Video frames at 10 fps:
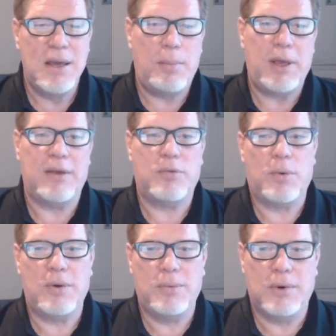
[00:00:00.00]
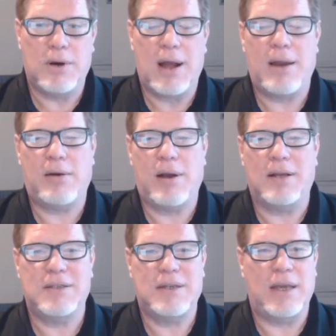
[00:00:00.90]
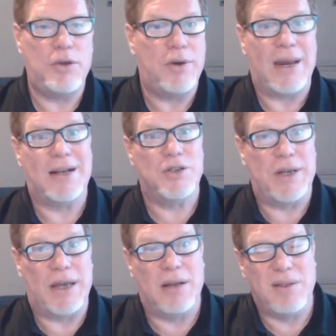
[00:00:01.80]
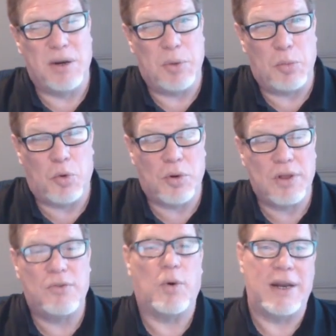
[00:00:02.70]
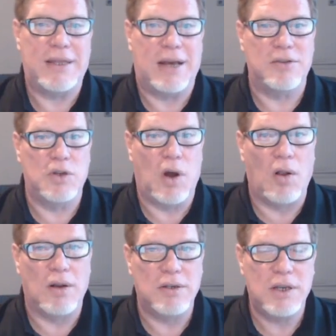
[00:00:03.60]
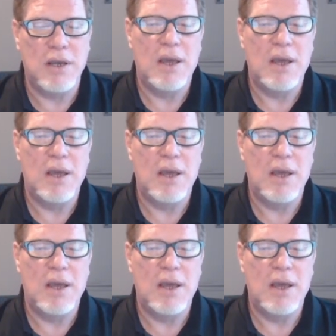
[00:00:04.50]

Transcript: Because we're a higher cost state, you can actually get a little bit more than $20,000.